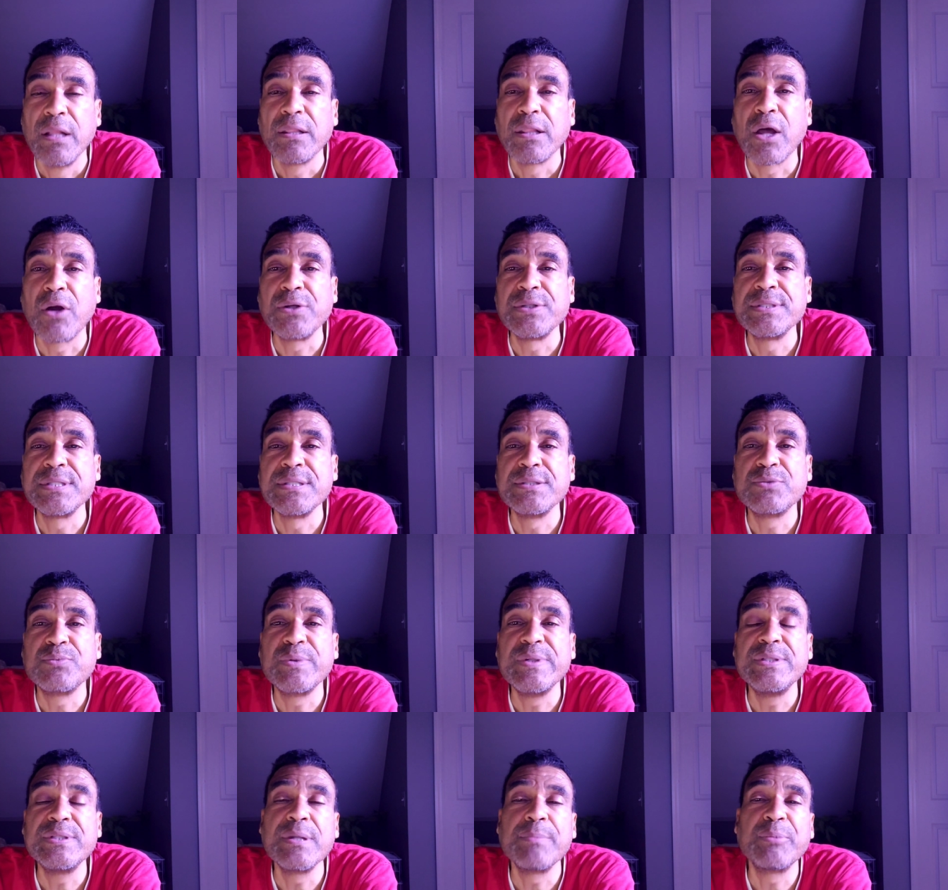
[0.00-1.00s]
Larson's
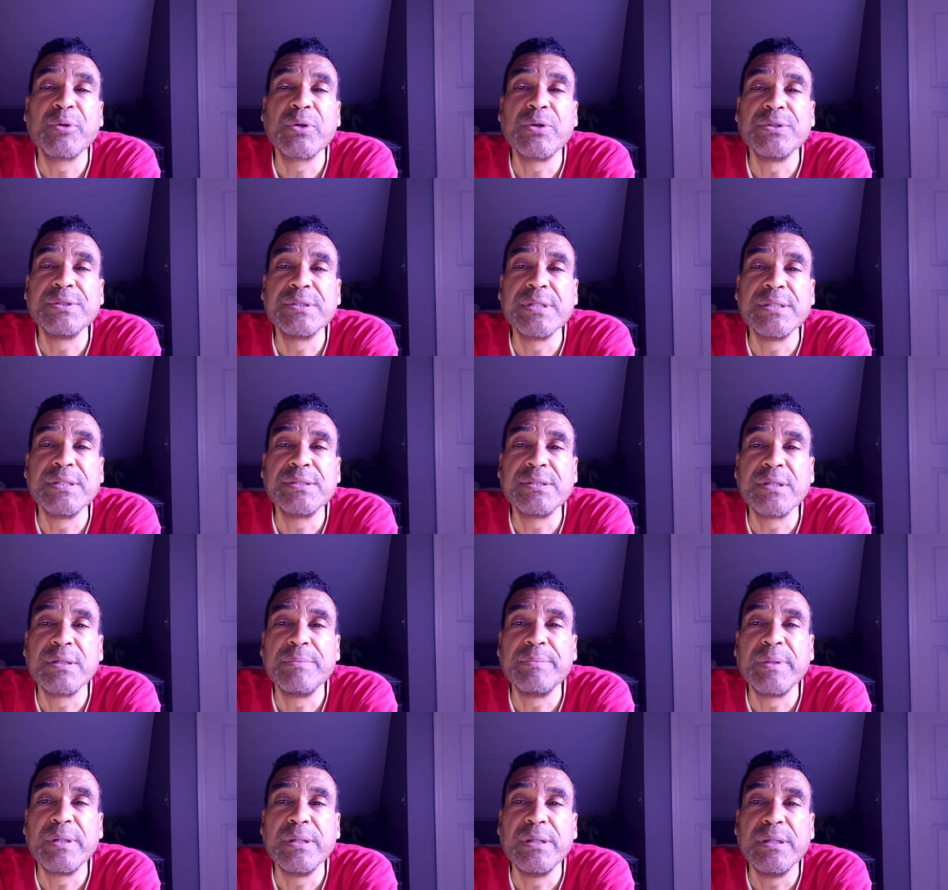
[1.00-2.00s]
reciprocal
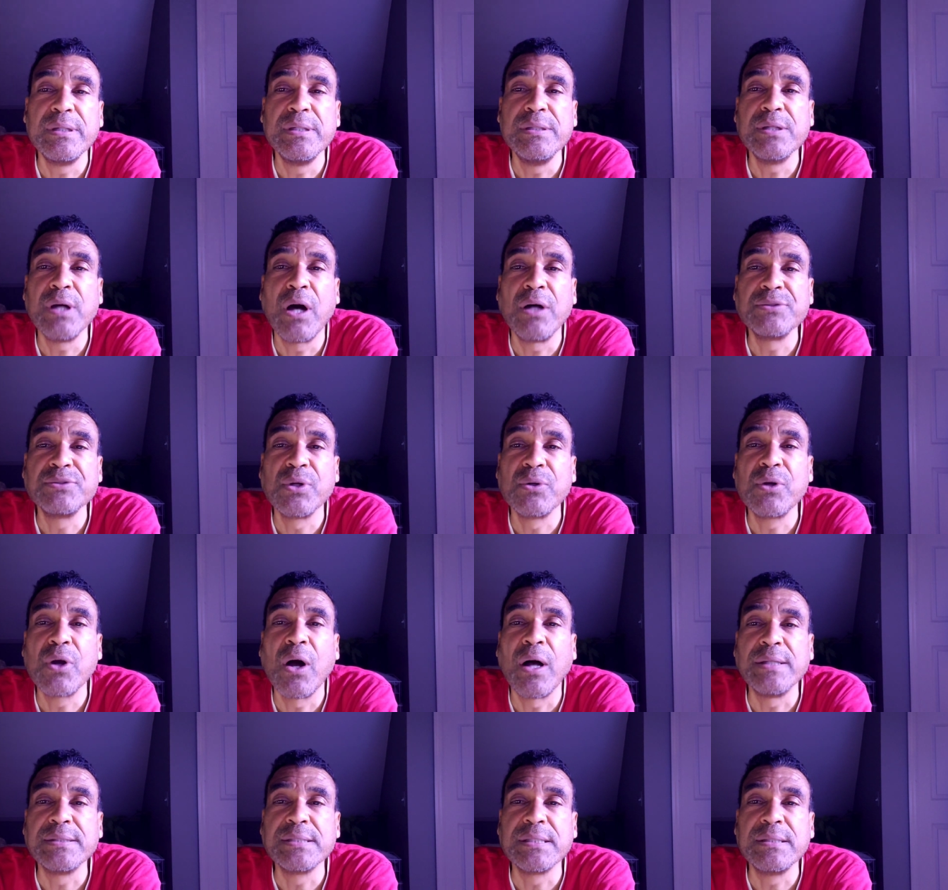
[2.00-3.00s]
system, he also
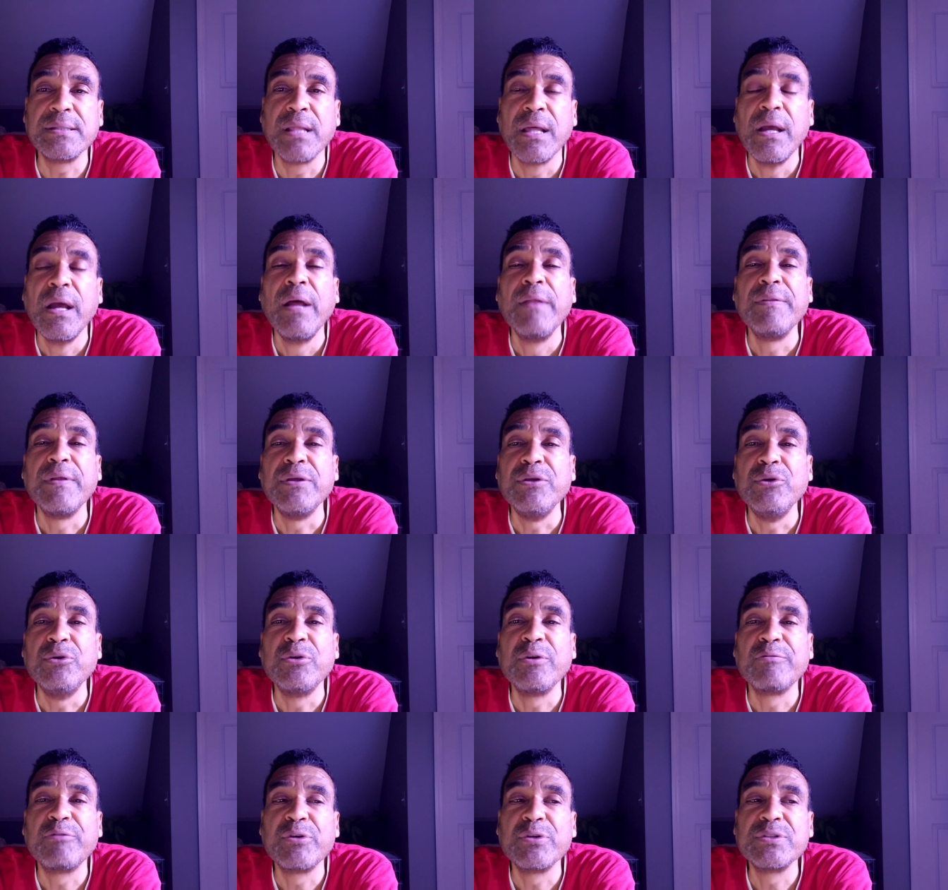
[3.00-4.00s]
calls it the
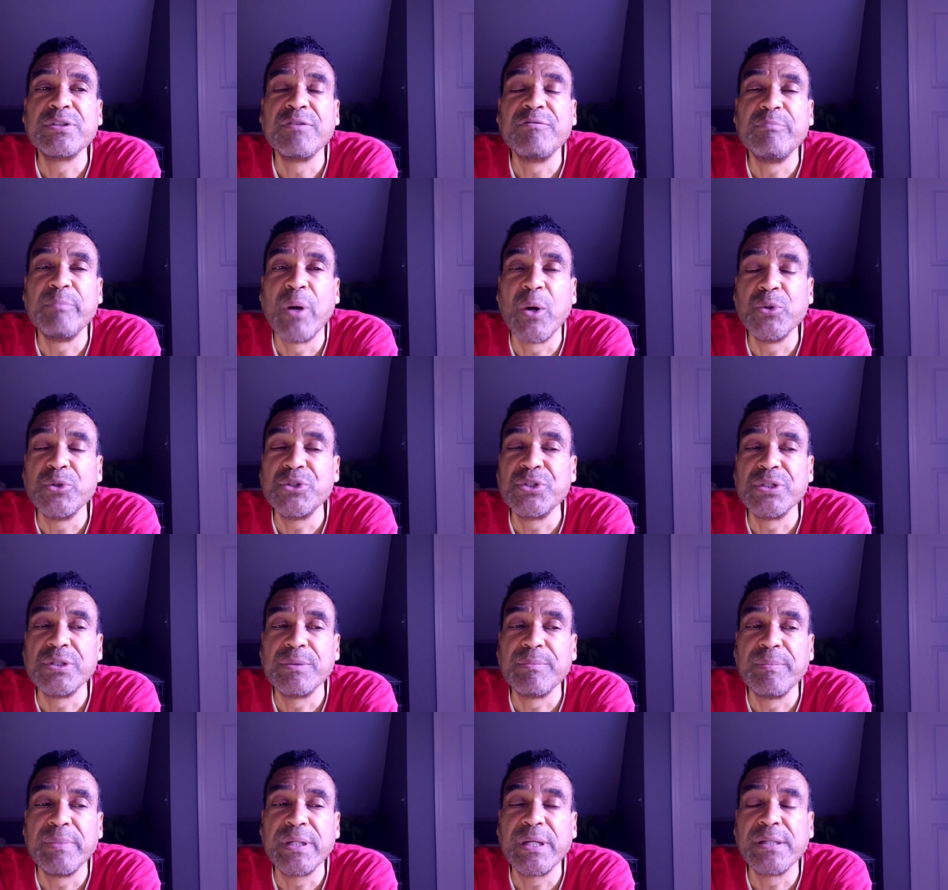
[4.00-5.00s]
universe of
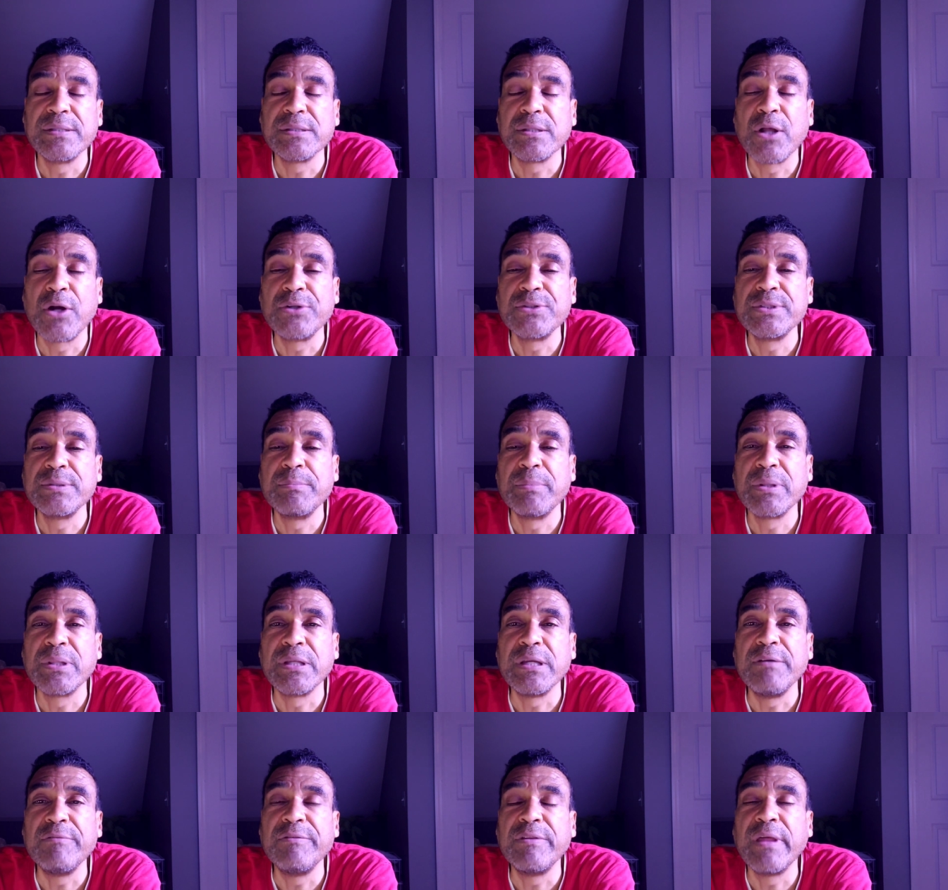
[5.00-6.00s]
motion, because Larson
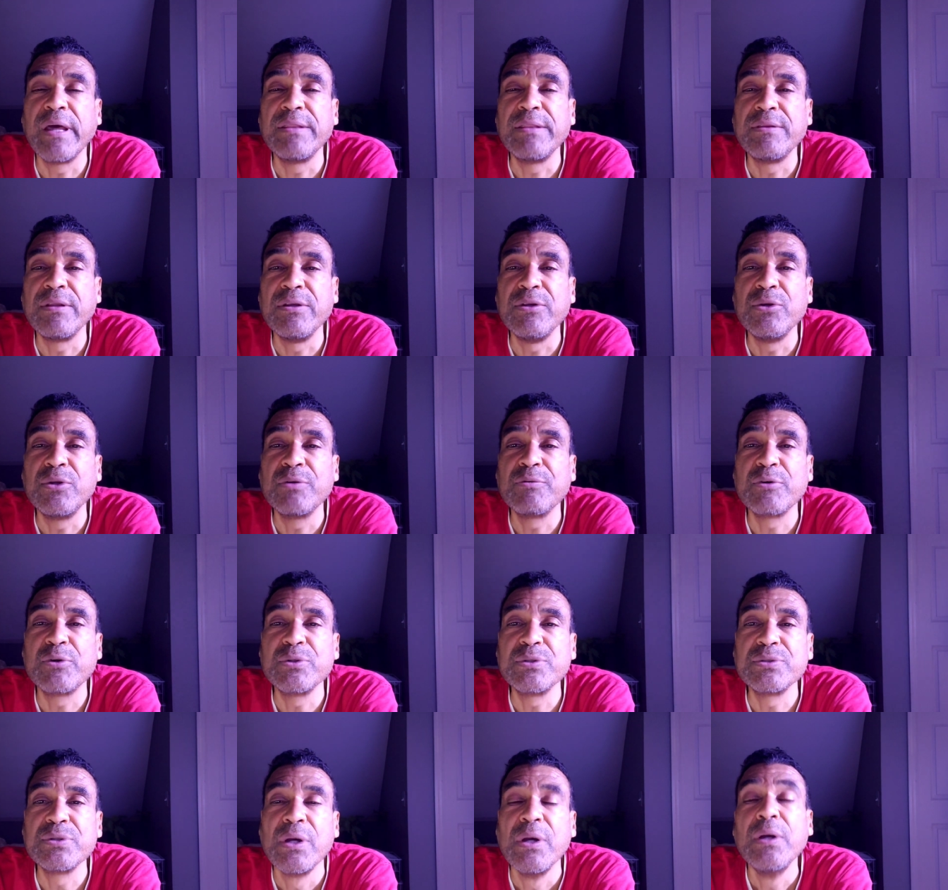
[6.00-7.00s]
believed that the
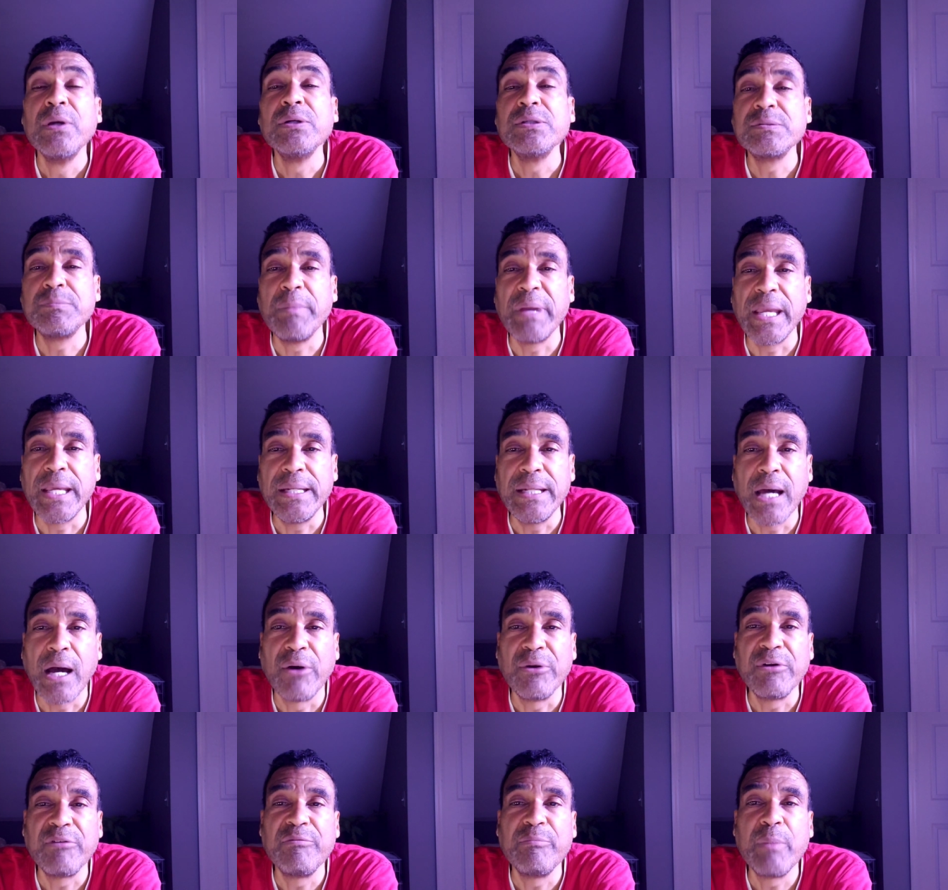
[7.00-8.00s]
universe was made
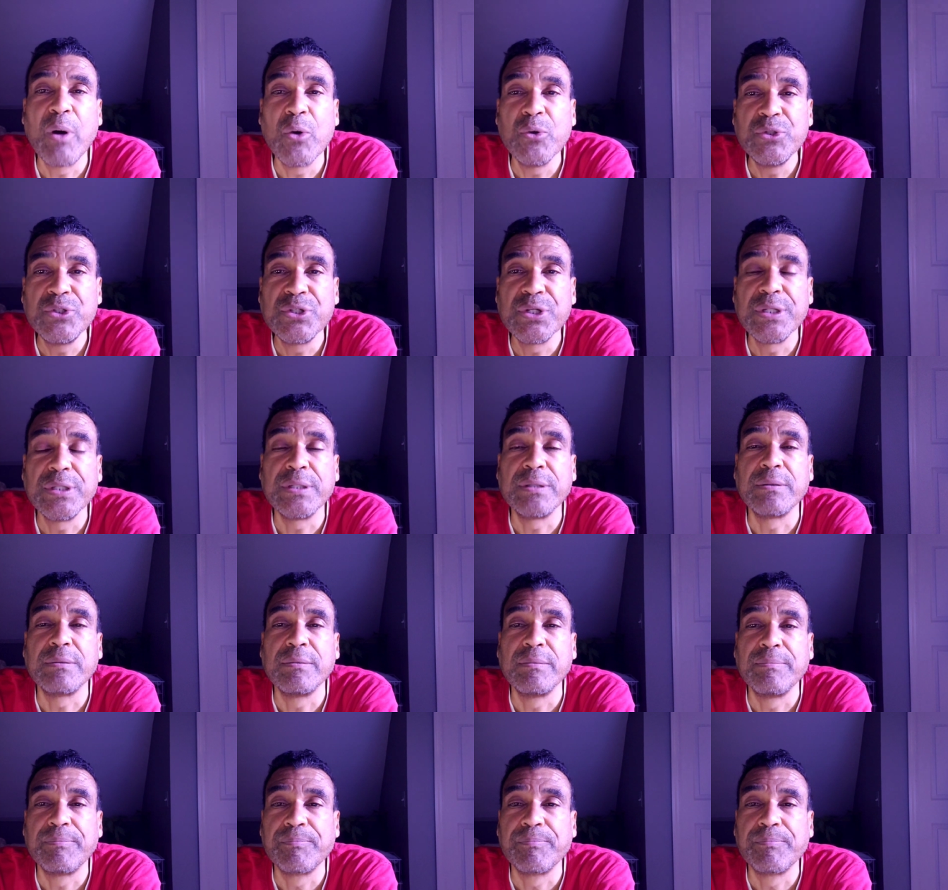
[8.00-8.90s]
out of motion.